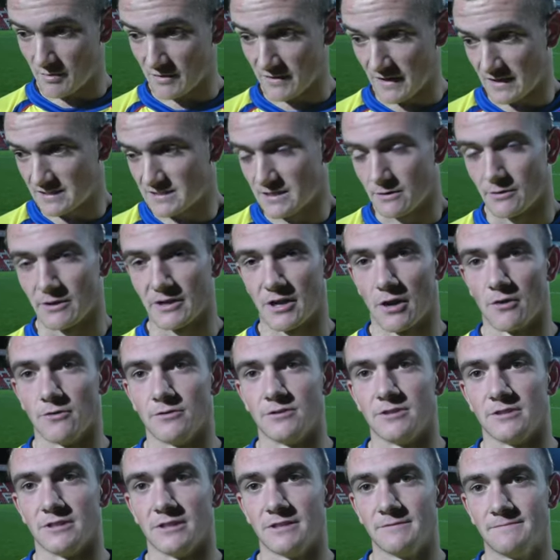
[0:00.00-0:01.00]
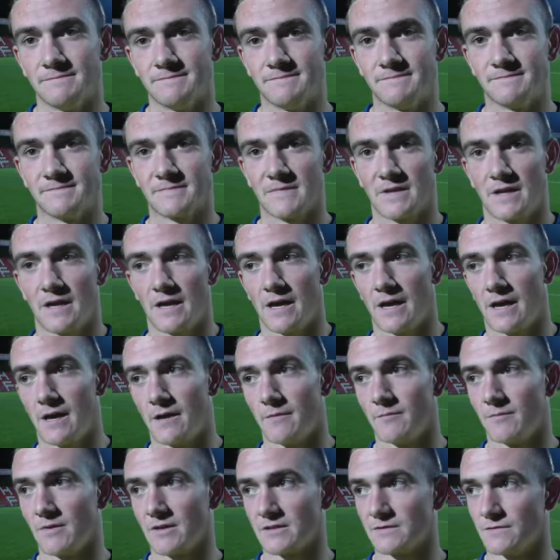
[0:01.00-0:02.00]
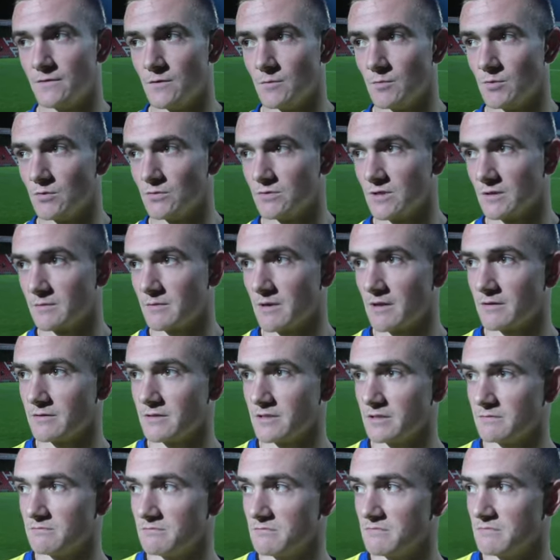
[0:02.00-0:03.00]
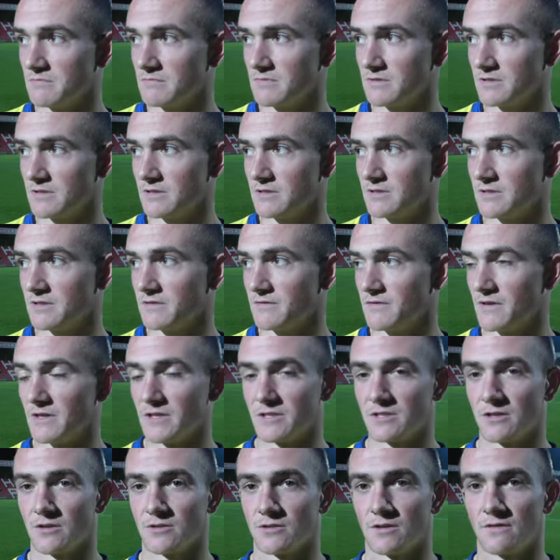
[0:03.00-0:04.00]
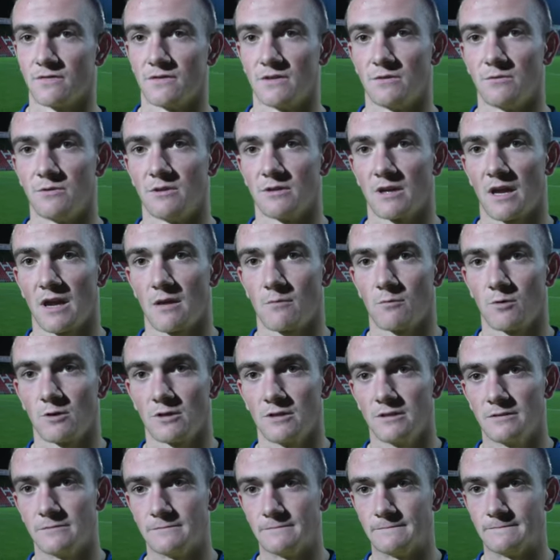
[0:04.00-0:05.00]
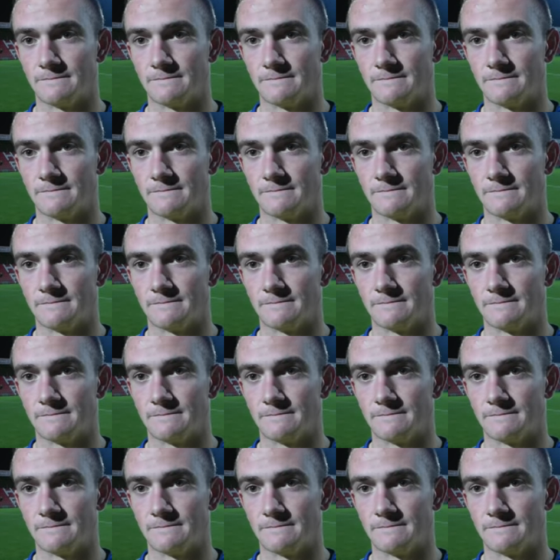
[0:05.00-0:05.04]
that's how it goes. That's football. Sometimes you finish those off and you win the game 1-0.